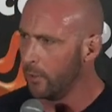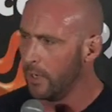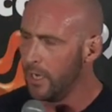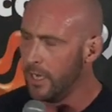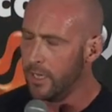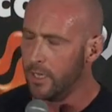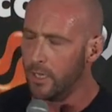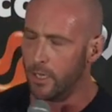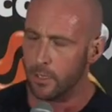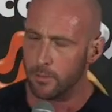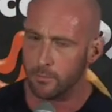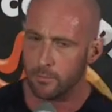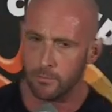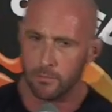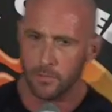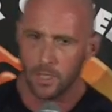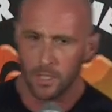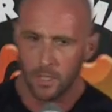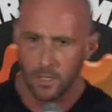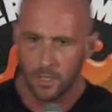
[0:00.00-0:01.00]
I
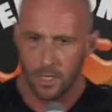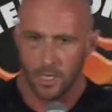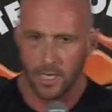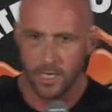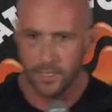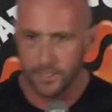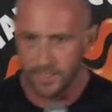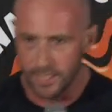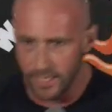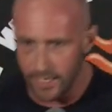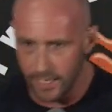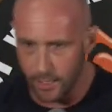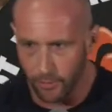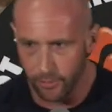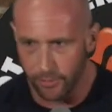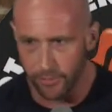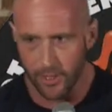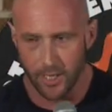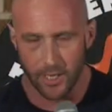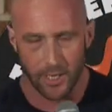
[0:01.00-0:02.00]
like to stay
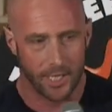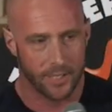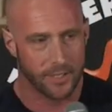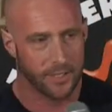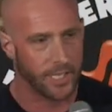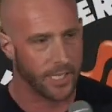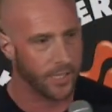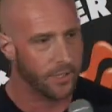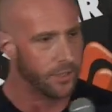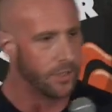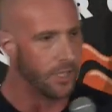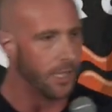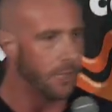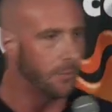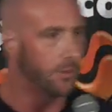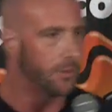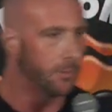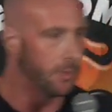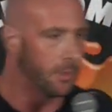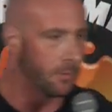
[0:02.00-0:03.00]
healthy. I like to stay in
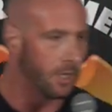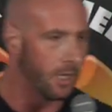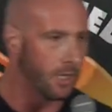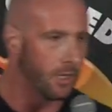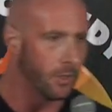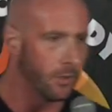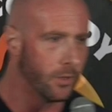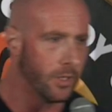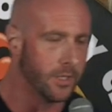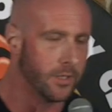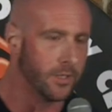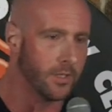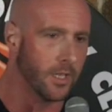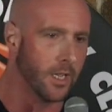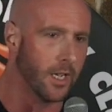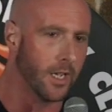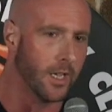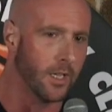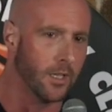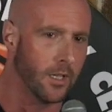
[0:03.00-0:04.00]
shape. Some of you might have noticed.
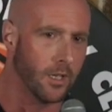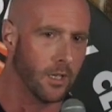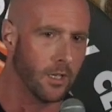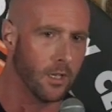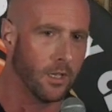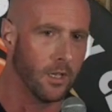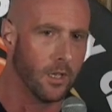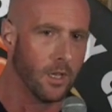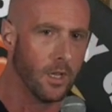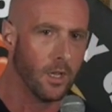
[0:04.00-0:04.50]
That